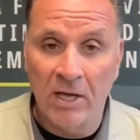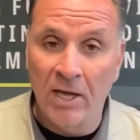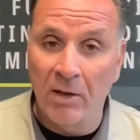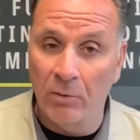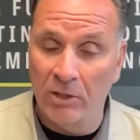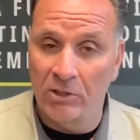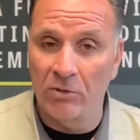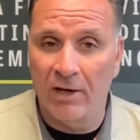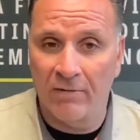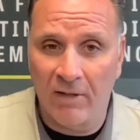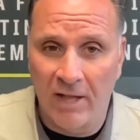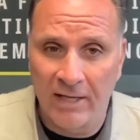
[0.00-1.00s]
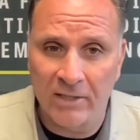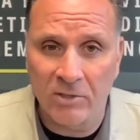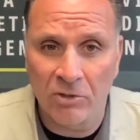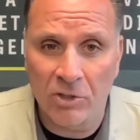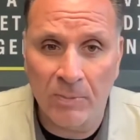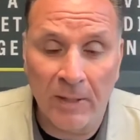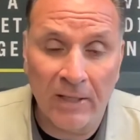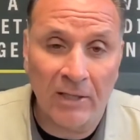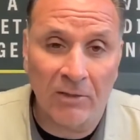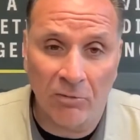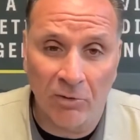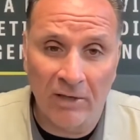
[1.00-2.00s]
And we do have clients that are spending
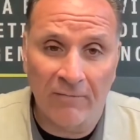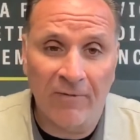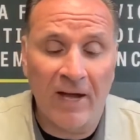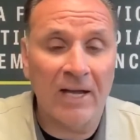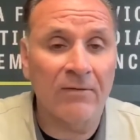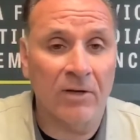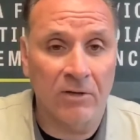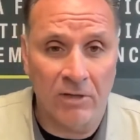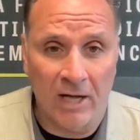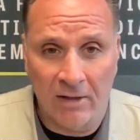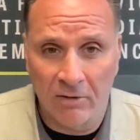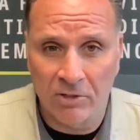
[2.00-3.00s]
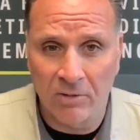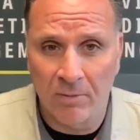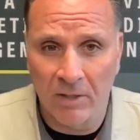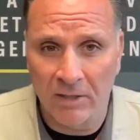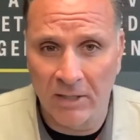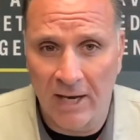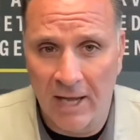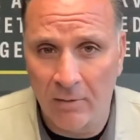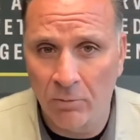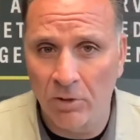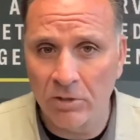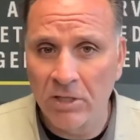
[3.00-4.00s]
$300 to $500 a month in AdWords.